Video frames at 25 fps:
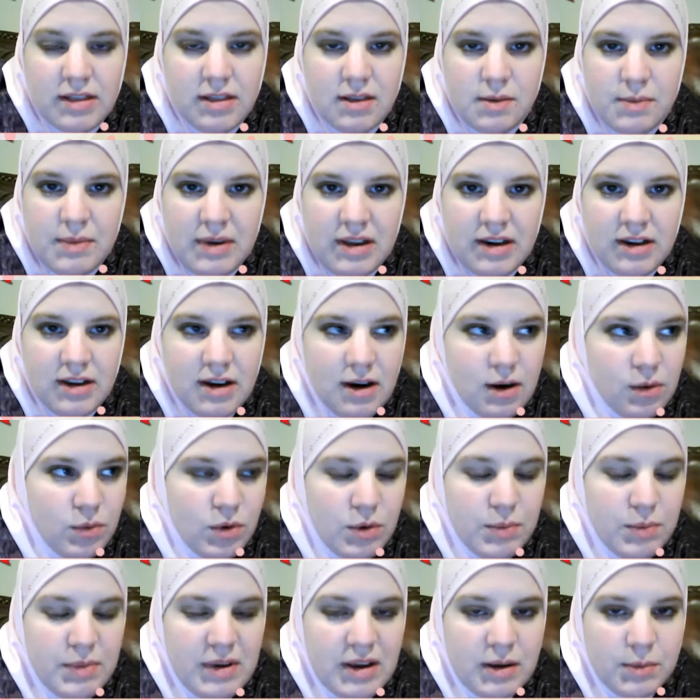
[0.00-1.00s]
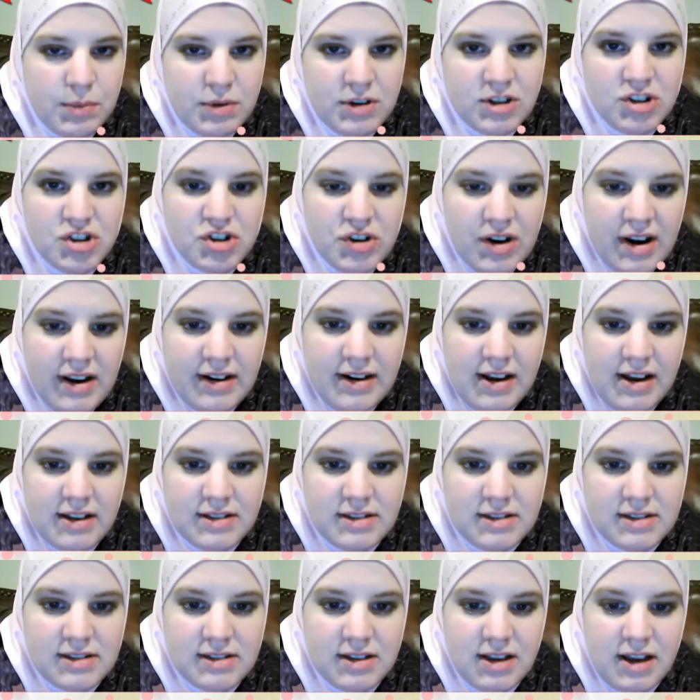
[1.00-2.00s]
in the media we're being portrayed
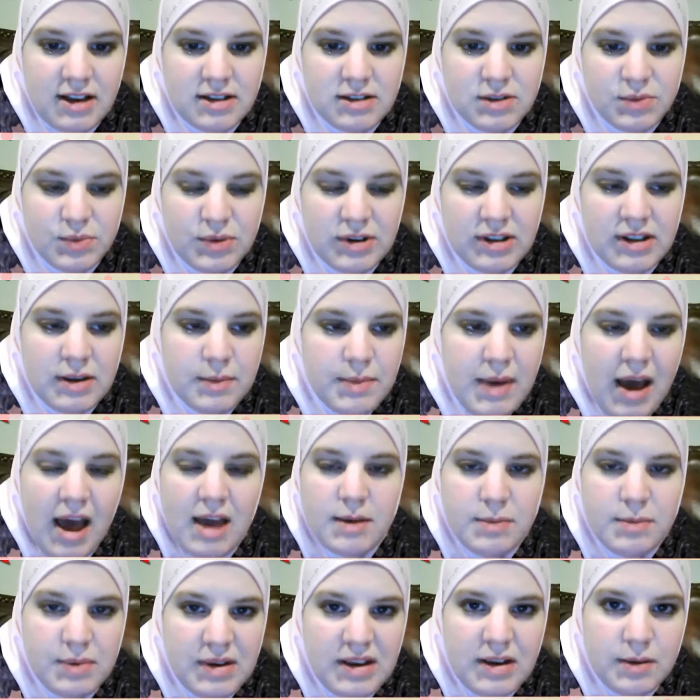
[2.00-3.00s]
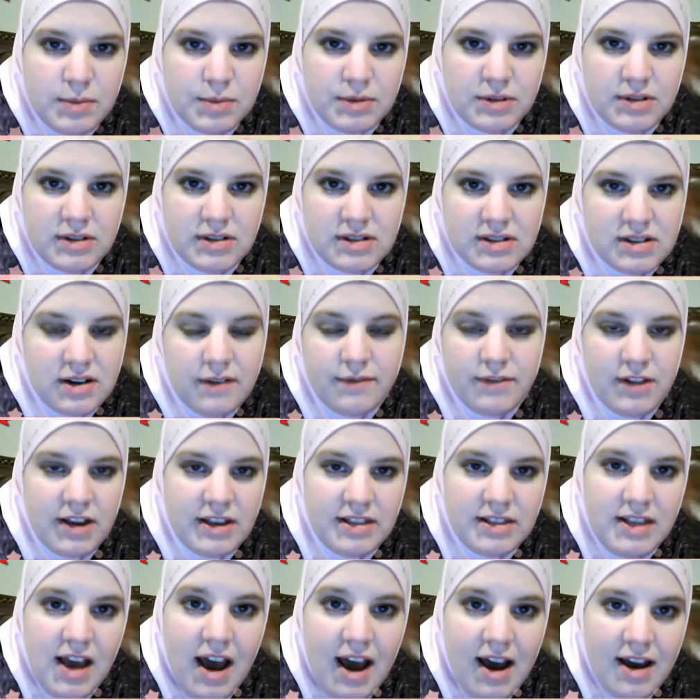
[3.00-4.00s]
as really bad people and stuff
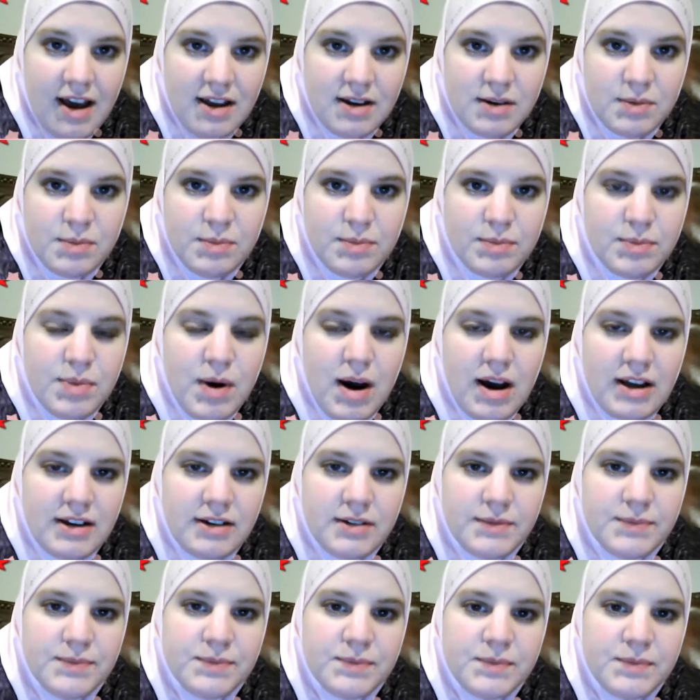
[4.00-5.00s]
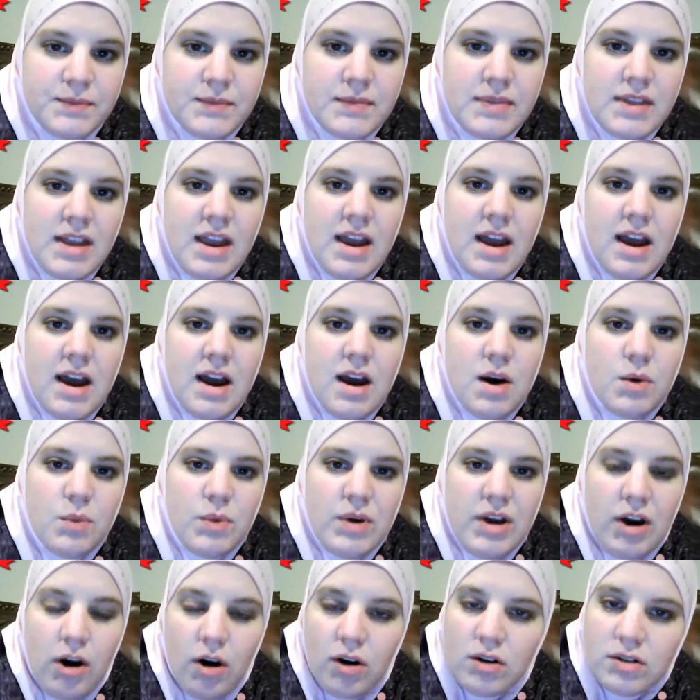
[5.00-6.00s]
like that. But
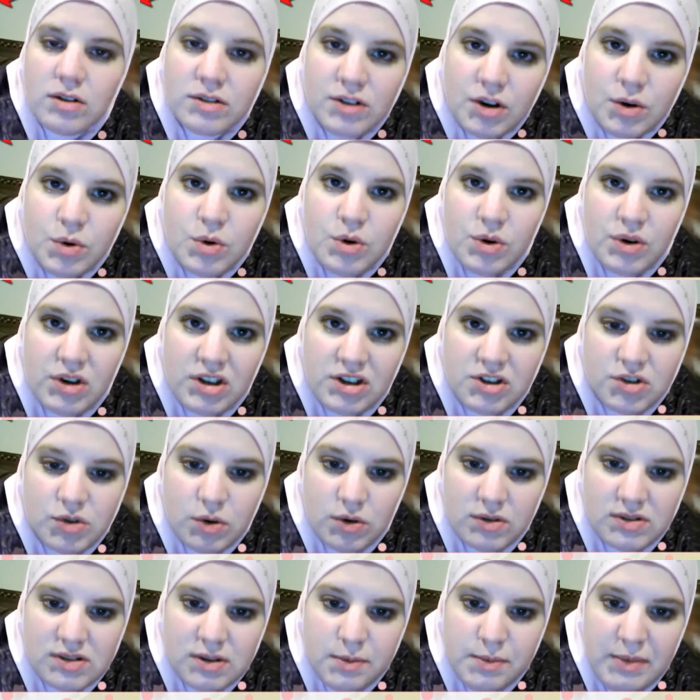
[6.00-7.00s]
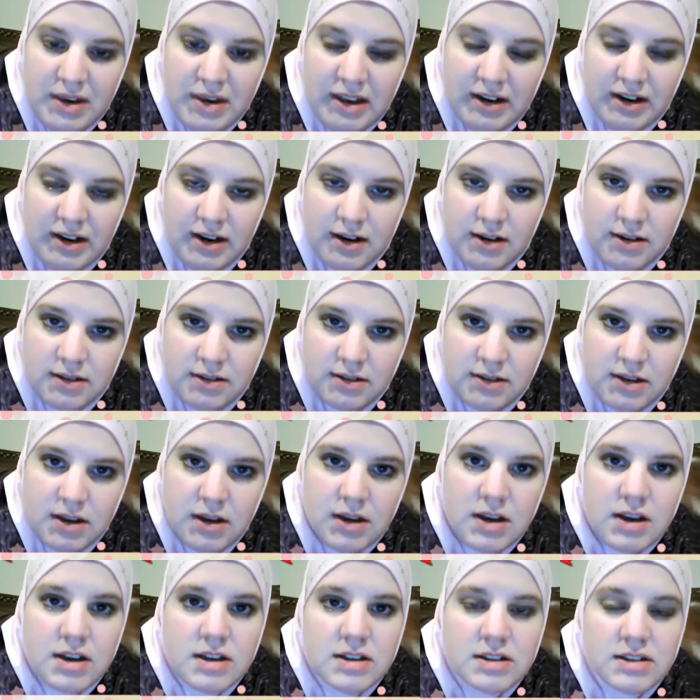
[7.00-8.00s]
we all know who controls the media.
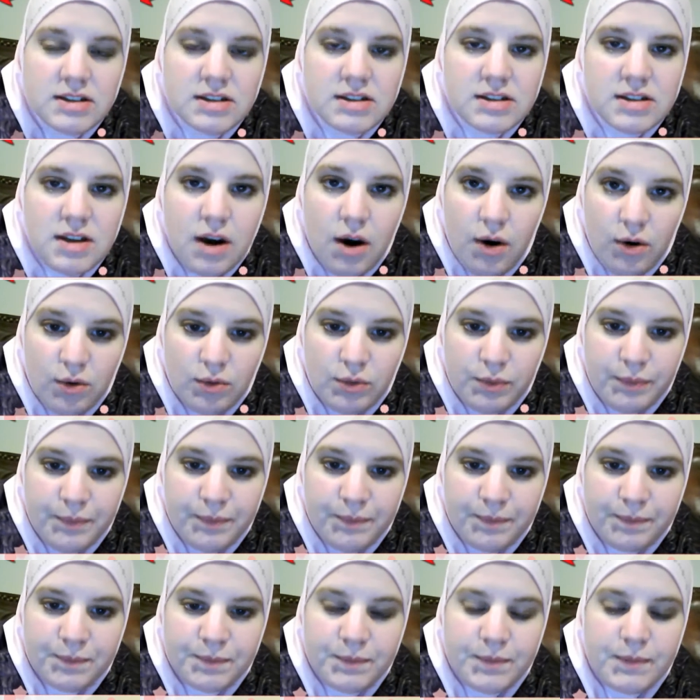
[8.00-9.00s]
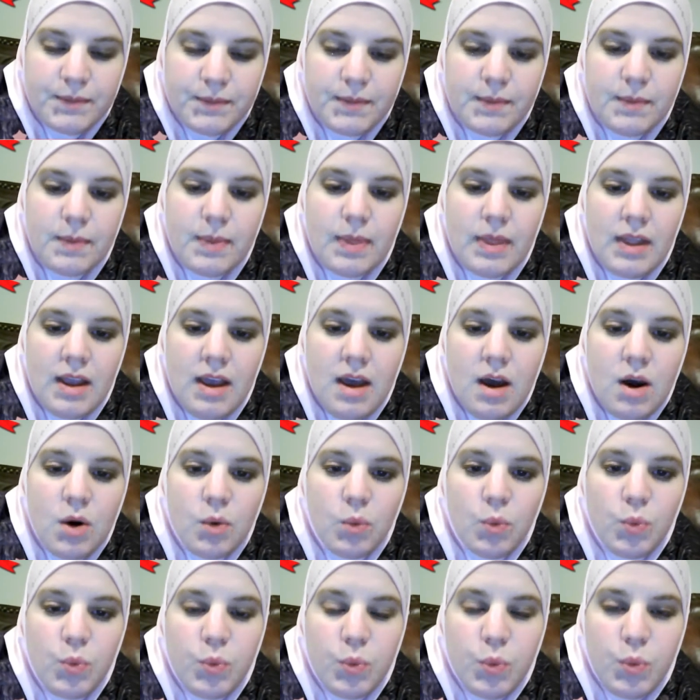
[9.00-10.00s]
So
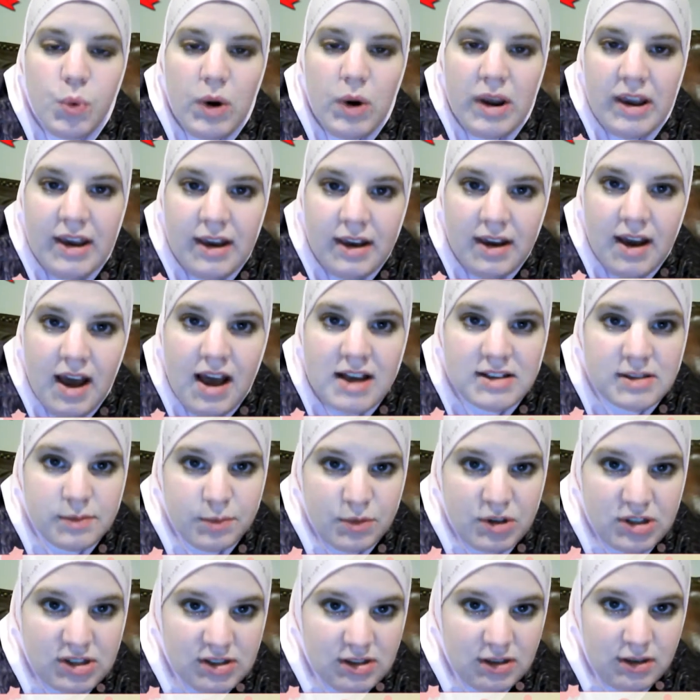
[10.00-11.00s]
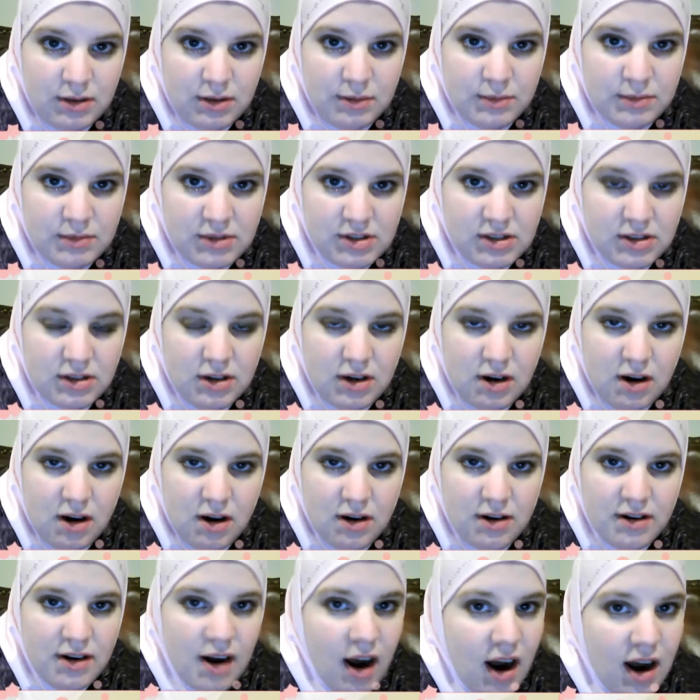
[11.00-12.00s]
we as Muslims
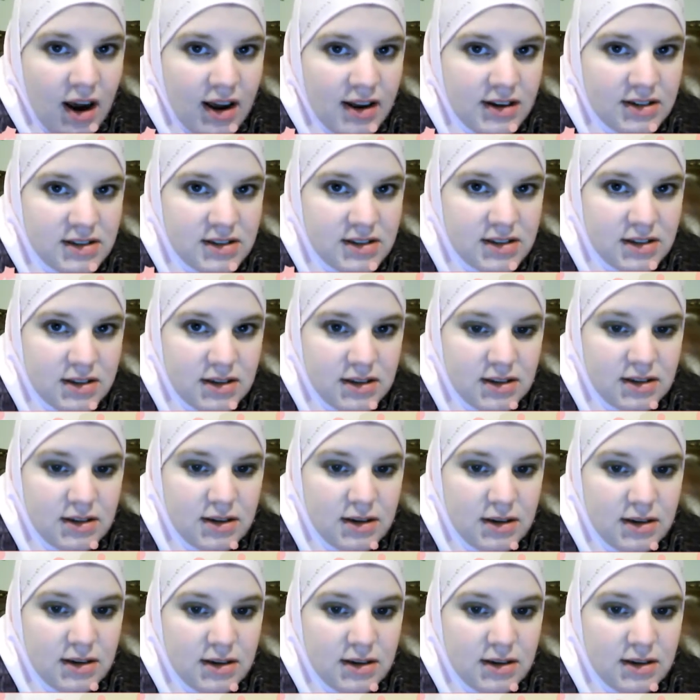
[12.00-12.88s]
are not,